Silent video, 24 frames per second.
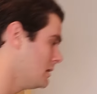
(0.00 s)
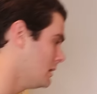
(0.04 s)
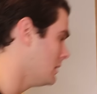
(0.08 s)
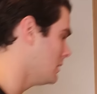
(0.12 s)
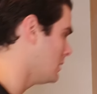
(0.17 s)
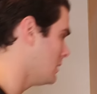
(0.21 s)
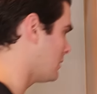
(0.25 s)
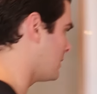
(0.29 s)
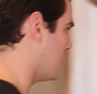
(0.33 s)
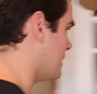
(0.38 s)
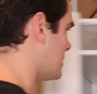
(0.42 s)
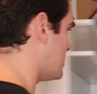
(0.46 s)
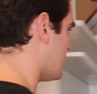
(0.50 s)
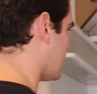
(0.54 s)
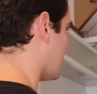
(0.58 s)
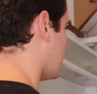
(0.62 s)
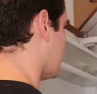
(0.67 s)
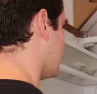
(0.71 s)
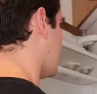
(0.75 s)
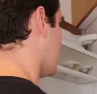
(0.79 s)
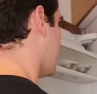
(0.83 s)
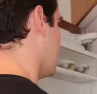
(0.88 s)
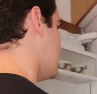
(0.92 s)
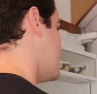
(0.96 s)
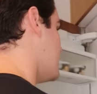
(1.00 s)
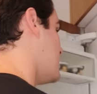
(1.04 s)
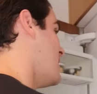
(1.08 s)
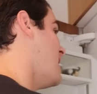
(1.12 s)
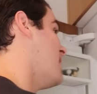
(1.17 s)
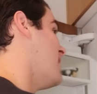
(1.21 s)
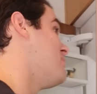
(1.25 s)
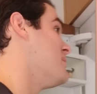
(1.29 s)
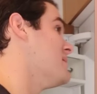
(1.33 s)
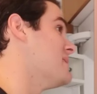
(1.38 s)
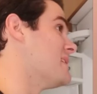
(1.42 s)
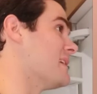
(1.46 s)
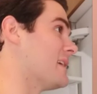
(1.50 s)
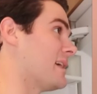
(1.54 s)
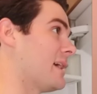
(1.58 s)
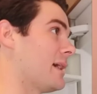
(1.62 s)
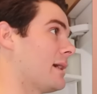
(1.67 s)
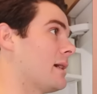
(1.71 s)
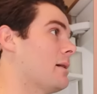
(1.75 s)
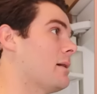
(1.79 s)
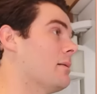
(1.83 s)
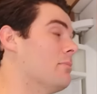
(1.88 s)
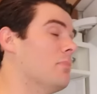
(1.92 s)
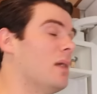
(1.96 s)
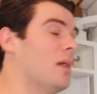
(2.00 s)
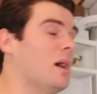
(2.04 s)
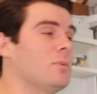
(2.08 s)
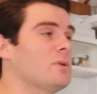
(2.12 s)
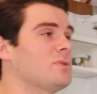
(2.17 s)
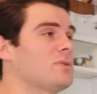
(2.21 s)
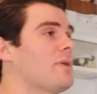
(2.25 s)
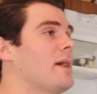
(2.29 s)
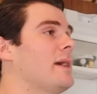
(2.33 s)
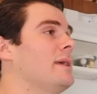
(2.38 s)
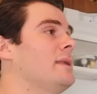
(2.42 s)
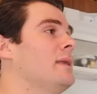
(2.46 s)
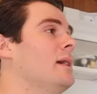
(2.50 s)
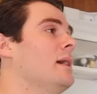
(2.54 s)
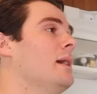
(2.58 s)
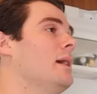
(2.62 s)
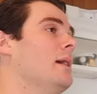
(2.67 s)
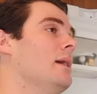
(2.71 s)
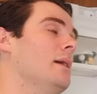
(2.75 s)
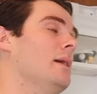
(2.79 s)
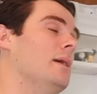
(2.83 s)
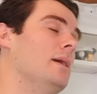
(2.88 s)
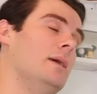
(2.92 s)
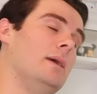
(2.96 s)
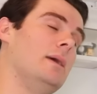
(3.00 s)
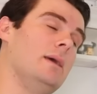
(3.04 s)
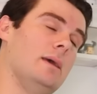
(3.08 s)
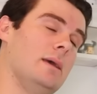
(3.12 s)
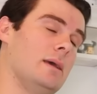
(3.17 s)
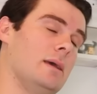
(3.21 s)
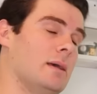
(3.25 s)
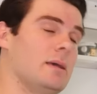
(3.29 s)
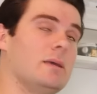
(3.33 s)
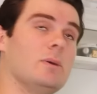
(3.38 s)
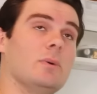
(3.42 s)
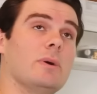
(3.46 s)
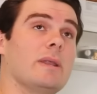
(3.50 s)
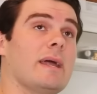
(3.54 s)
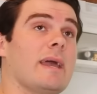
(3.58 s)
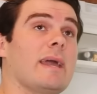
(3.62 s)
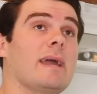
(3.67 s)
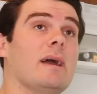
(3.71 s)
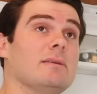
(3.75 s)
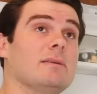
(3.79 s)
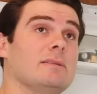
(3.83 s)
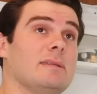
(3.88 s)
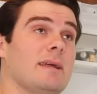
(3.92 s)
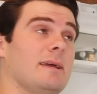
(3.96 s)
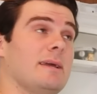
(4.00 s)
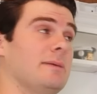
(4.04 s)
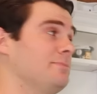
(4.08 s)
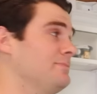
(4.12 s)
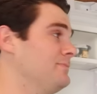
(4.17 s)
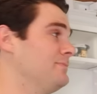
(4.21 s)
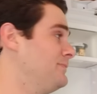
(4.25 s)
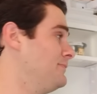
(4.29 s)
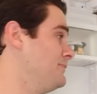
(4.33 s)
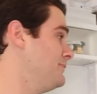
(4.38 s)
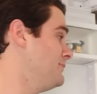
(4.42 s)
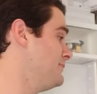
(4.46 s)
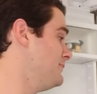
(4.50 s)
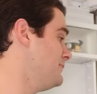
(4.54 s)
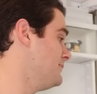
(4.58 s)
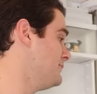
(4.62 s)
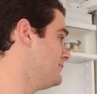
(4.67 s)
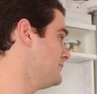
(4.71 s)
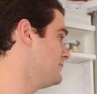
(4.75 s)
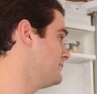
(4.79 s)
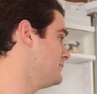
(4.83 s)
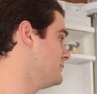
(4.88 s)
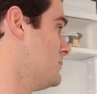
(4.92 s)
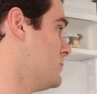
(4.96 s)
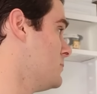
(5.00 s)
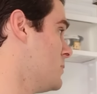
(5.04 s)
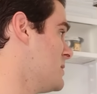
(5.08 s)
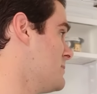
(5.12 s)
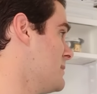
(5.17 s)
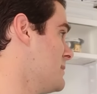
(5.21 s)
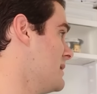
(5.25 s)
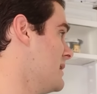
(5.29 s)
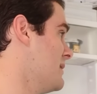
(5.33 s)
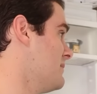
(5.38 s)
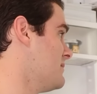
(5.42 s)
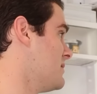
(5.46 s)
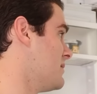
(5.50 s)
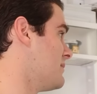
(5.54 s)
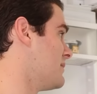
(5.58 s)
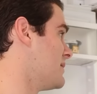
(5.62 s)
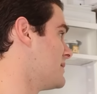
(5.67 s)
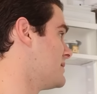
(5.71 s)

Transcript: All right, Twinkle Toes. I've been thinking. Mom was right. You want to hang out today? Where's my leftovers?